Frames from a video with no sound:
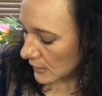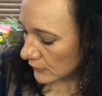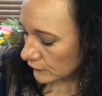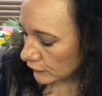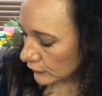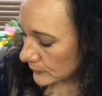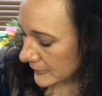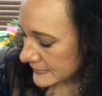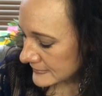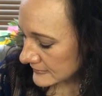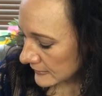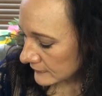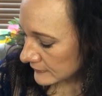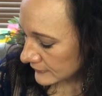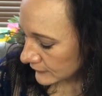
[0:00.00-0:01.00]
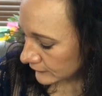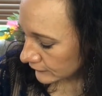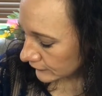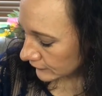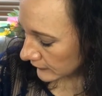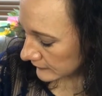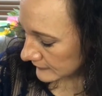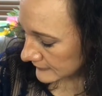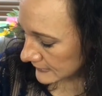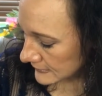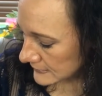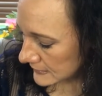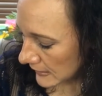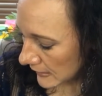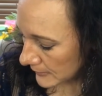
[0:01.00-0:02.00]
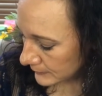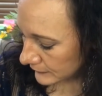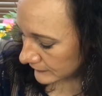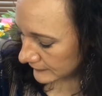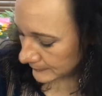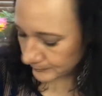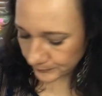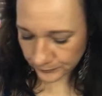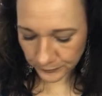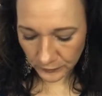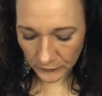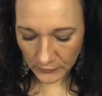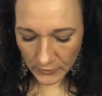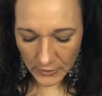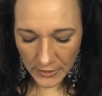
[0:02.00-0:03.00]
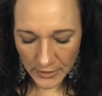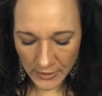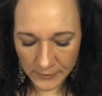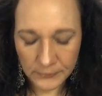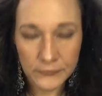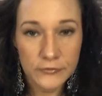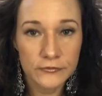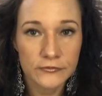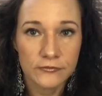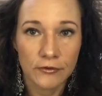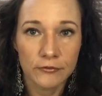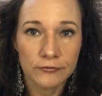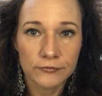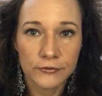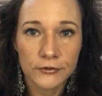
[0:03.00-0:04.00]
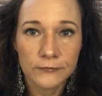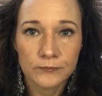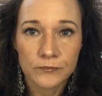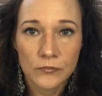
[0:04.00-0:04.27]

For my sensitive skin types, the Sulphur